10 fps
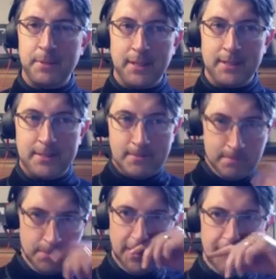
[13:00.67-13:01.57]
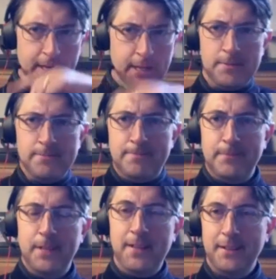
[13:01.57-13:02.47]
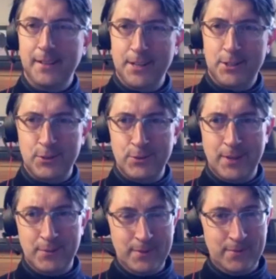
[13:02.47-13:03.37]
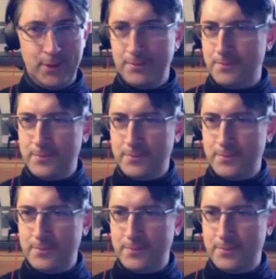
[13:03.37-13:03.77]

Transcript: something that's really become an issue that we've